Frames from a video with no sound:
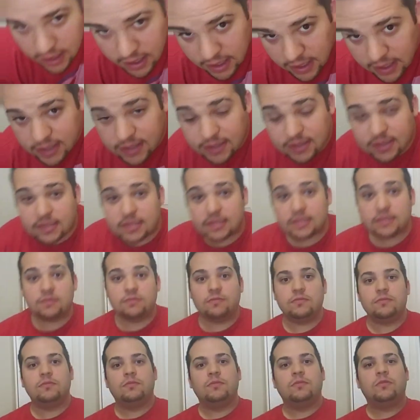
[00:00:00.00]
is
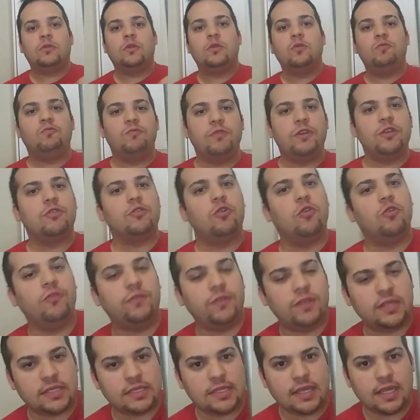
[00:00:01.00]
when you're holding
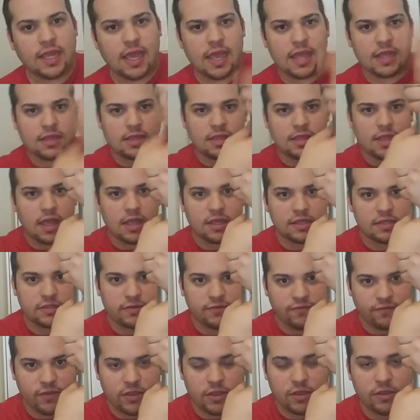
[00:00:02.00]
this thing, it does
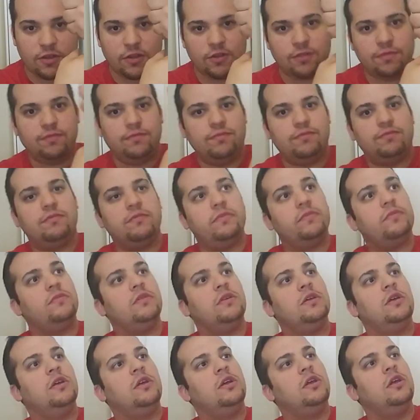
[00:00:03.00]
feel
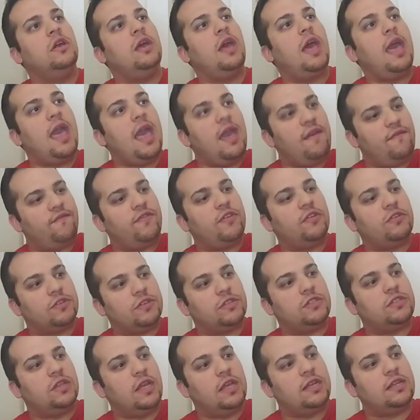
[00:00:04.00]

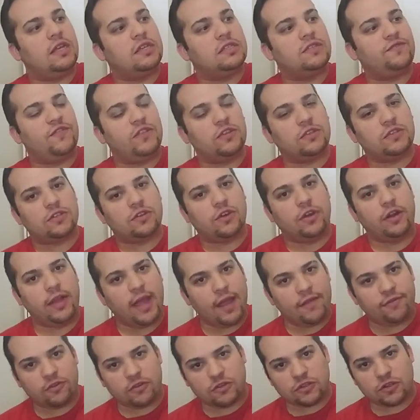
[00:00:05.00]
sturdy.
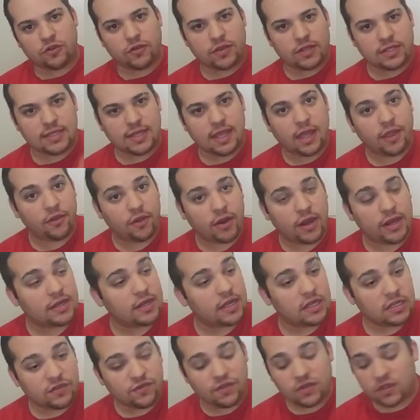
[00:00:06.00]
After screwing it together, it
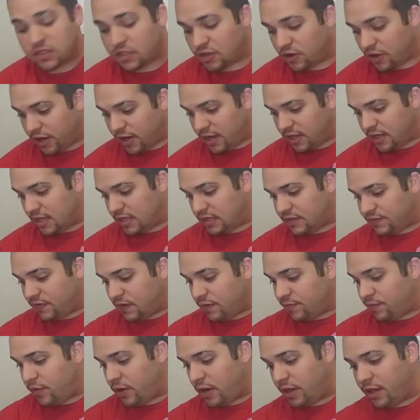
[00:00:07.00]
does feel sturdy. It does feel
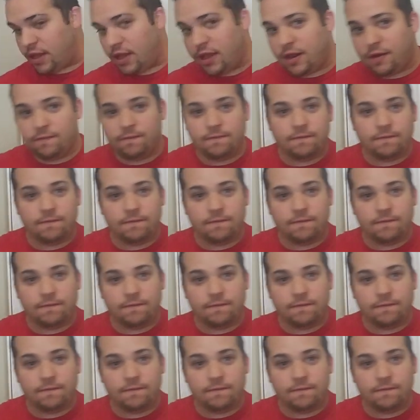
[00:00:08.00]
pretty good.